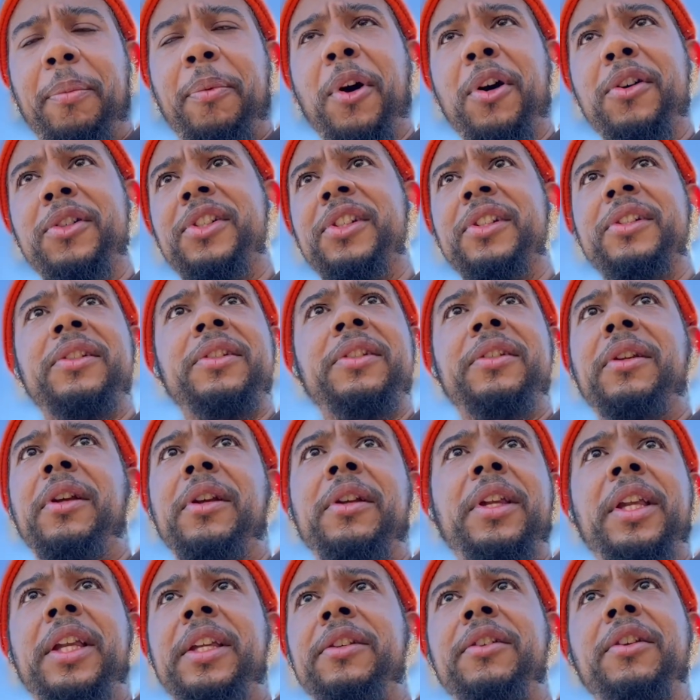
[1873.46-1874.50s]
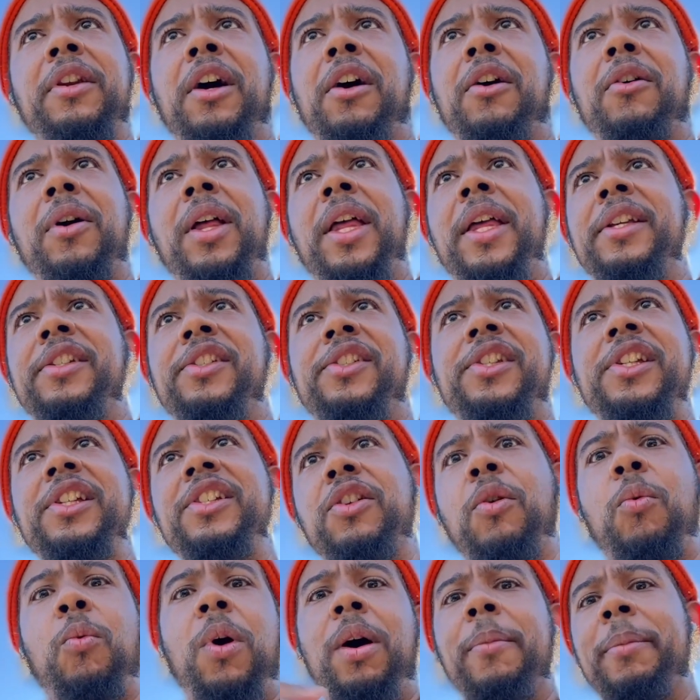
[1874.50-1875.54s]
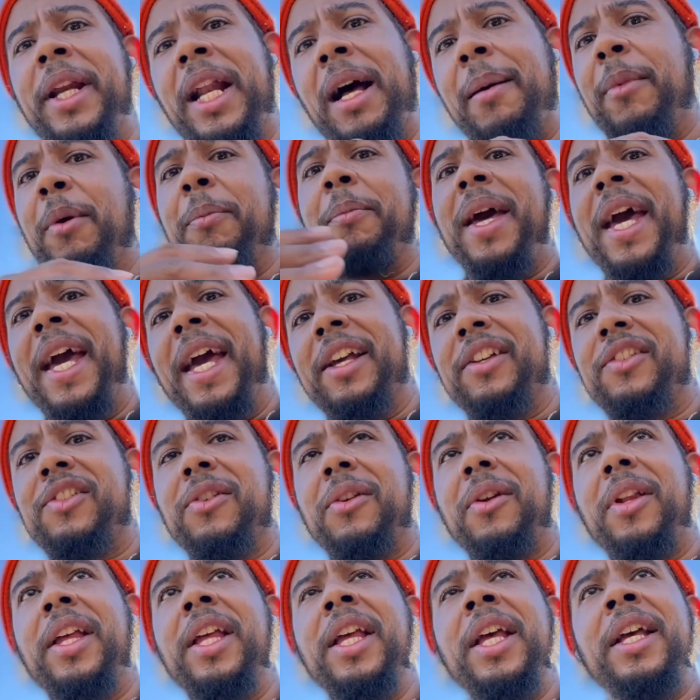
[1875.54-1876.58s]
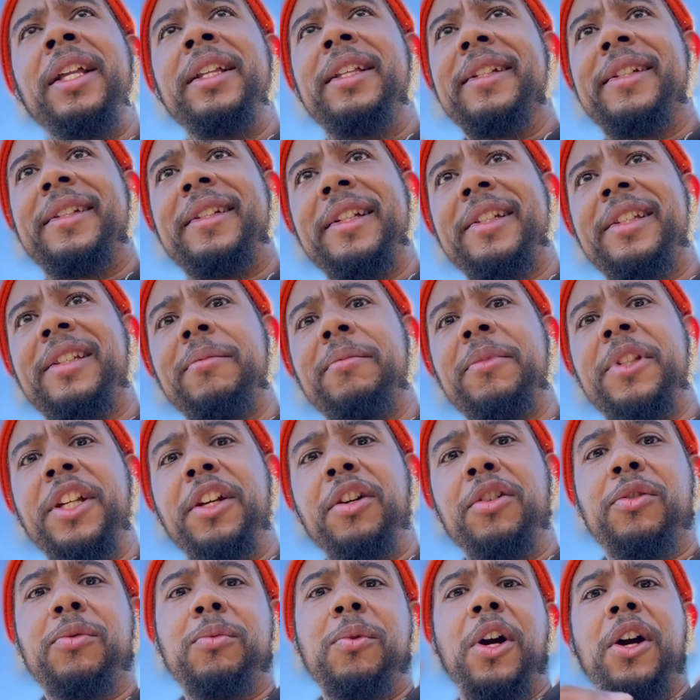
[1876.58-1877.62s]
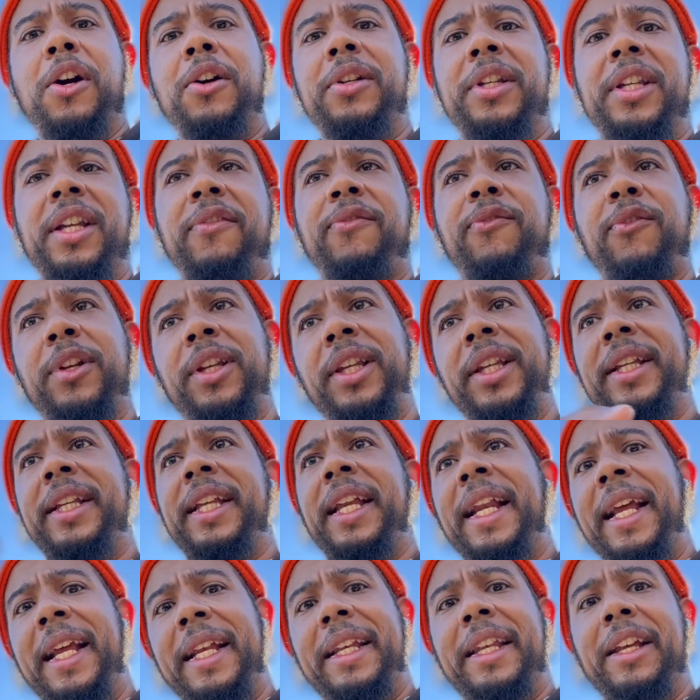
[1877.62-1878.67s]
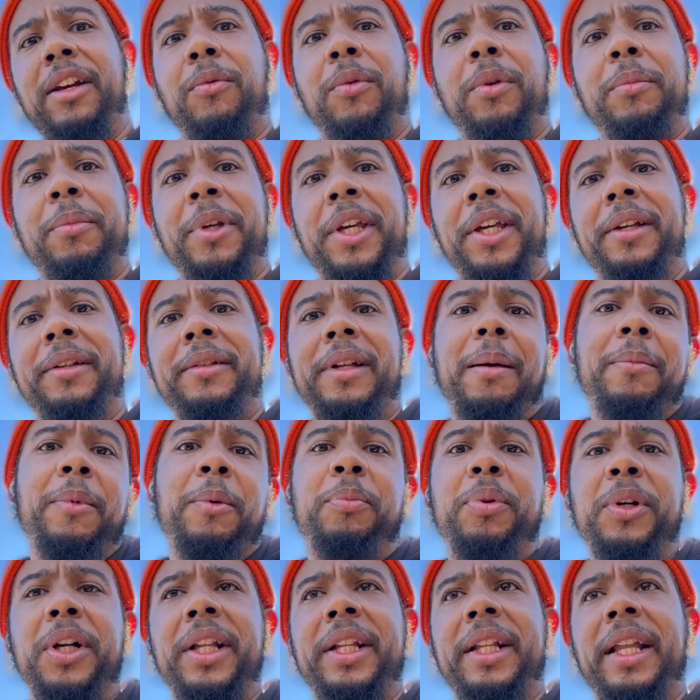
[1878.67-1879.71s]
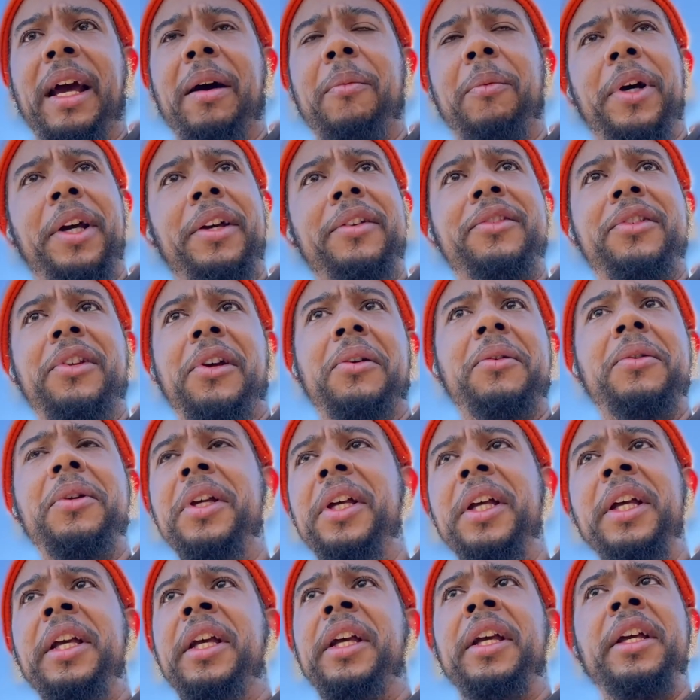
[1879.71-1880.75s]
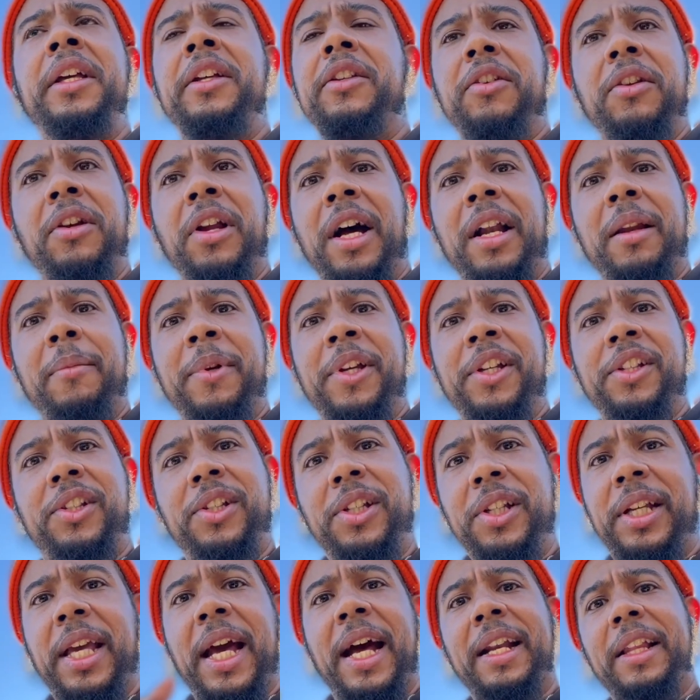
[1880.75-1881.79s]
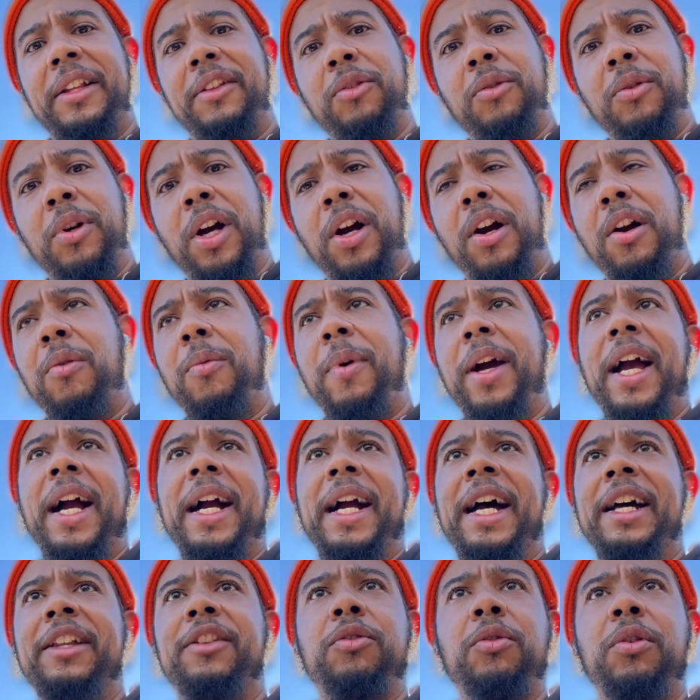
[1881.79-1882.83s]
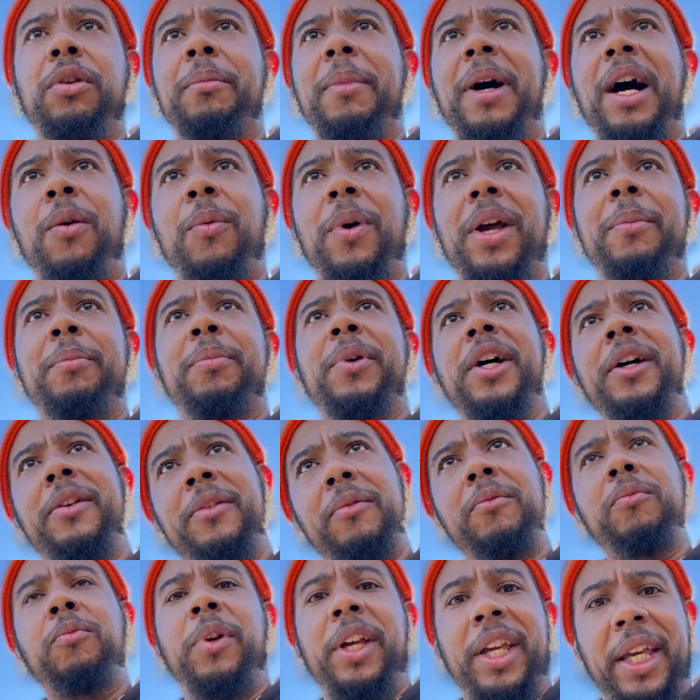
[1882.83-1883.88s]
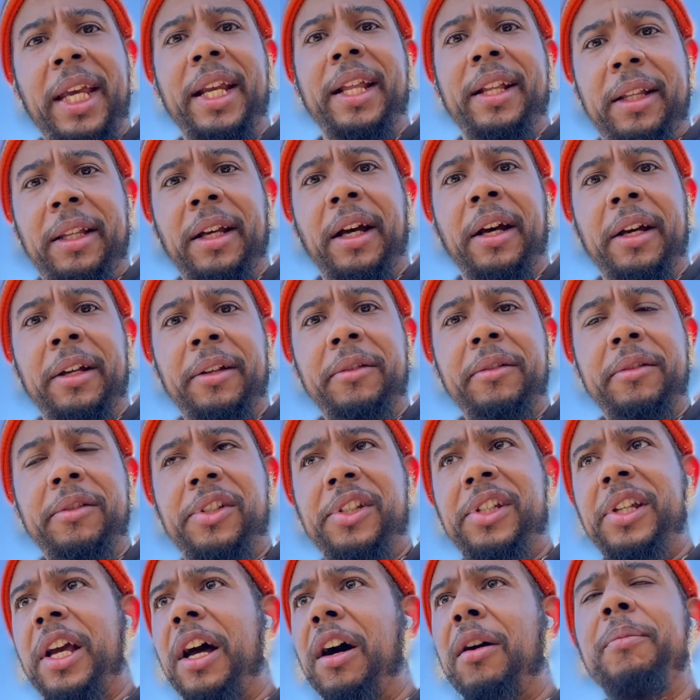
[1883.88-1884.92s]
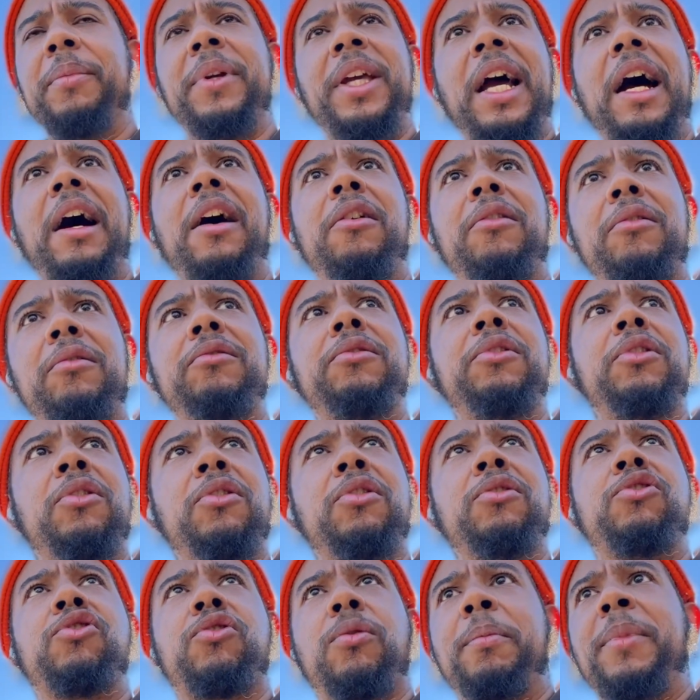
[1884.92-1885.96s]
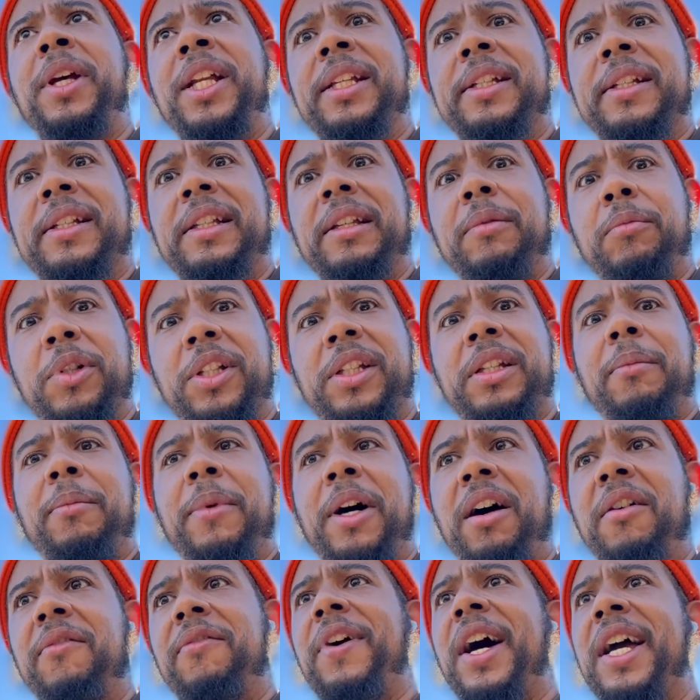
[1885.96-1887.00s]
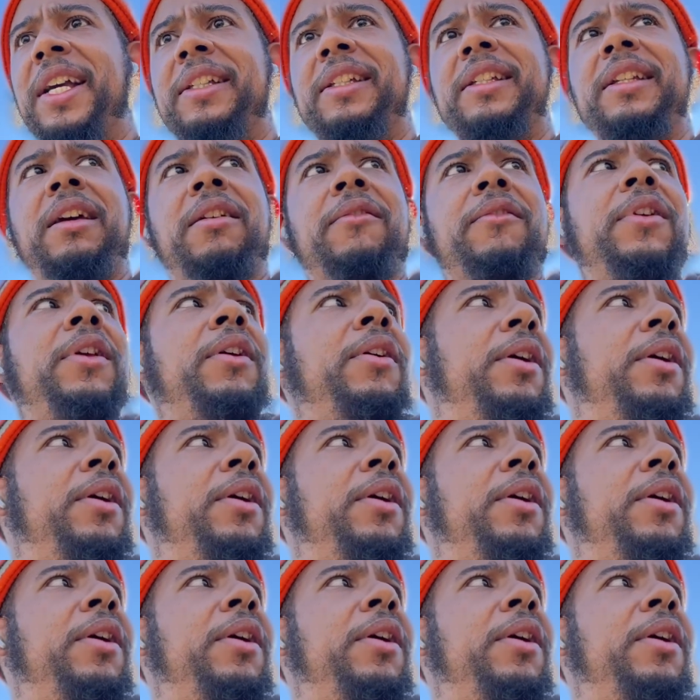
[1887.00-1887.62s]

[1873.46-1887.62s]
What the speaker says: a person, you know, she's a woman, I'm a man. So the system deals with her differently than they deal with me. I'm going to put it that way. So, you know what I mean? She got to do it her way. I got to do it my way. But we get it done. She helped me out, you know, tremendously with some of her advice